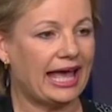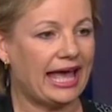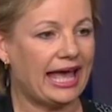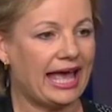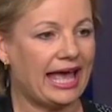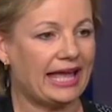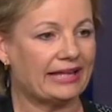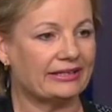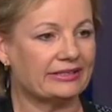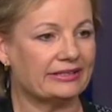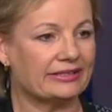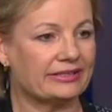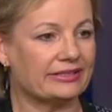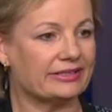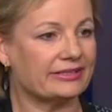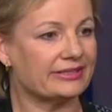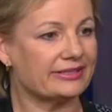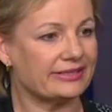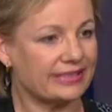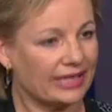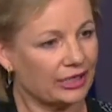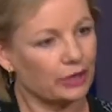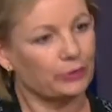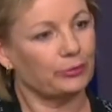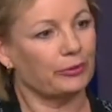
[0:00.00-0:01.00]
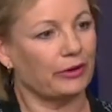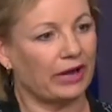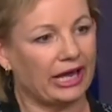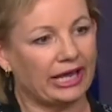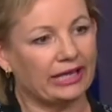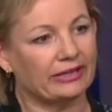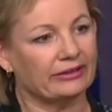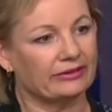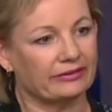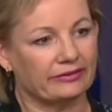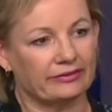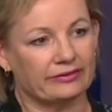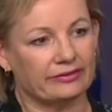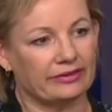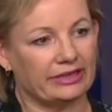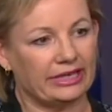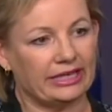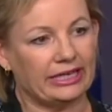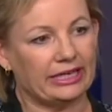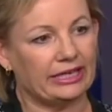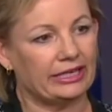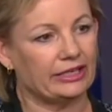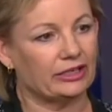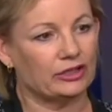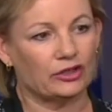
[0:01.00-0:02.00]
and celebrate
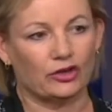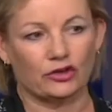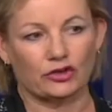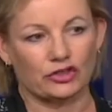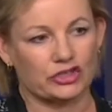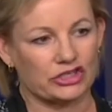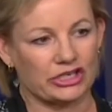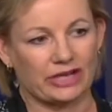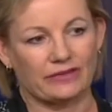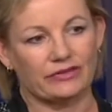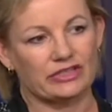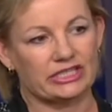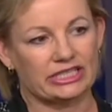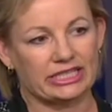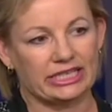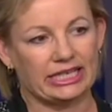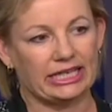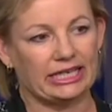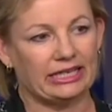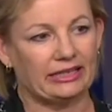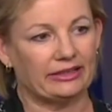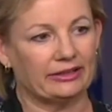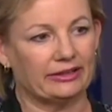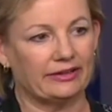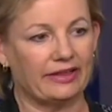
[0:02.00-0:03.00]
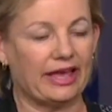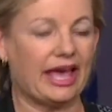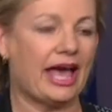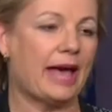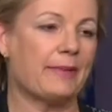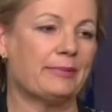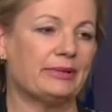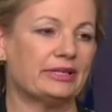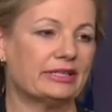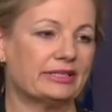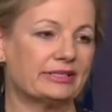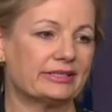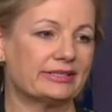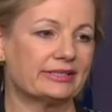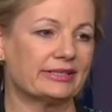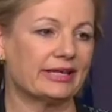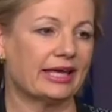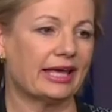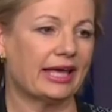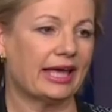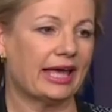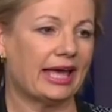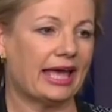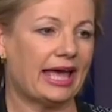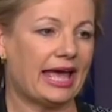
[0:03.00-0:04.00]
the longevity, the happiness,
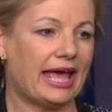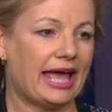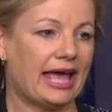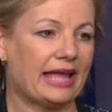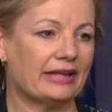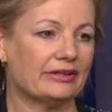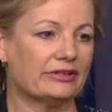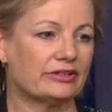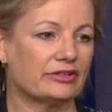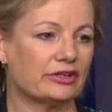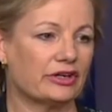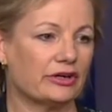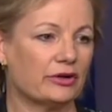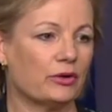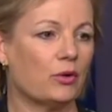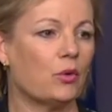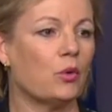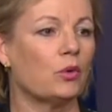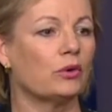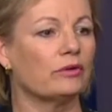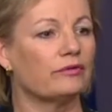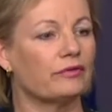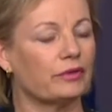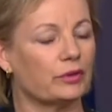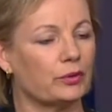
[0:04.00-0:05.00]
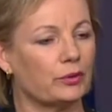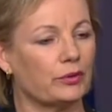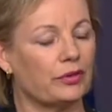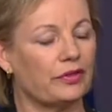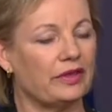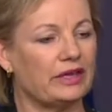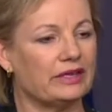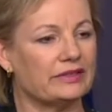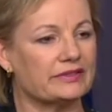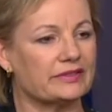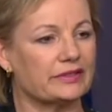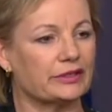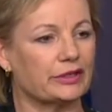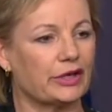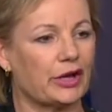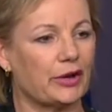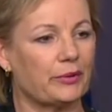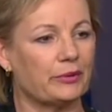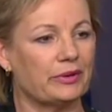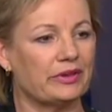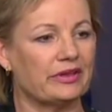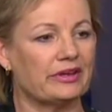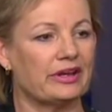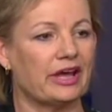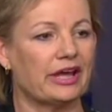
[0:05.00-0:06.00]
and all of the good things that
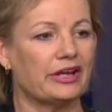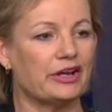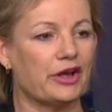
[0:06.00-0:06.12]
go with it.